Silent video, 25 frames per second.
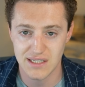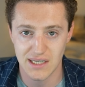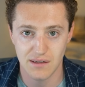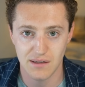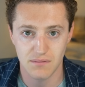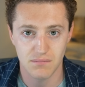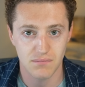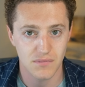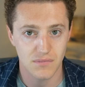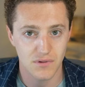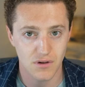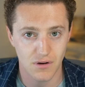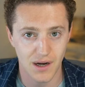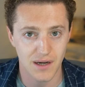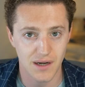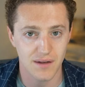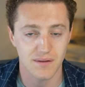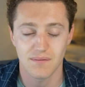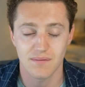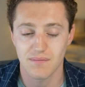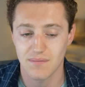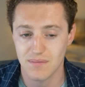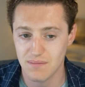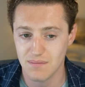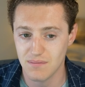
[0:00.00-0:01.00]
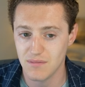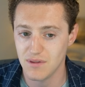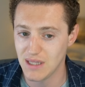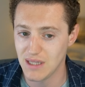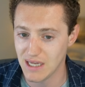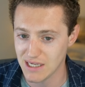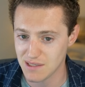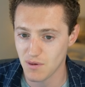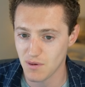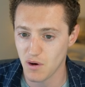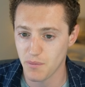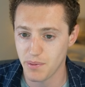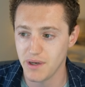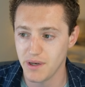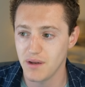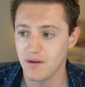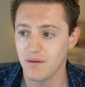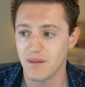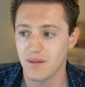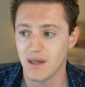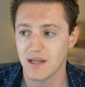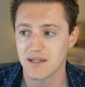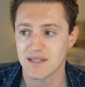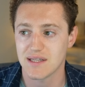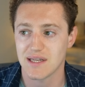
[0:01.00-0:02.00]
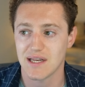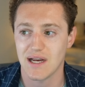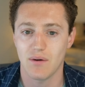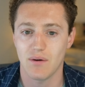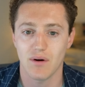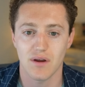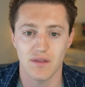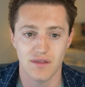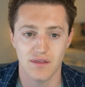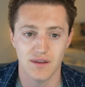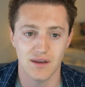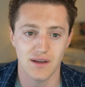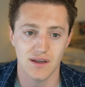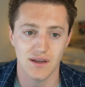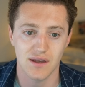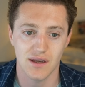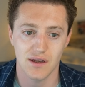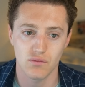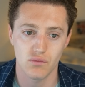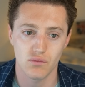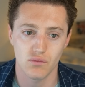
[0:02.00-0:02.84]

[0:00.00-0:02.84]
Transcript: it. All right, that's my opinion. That's how I think it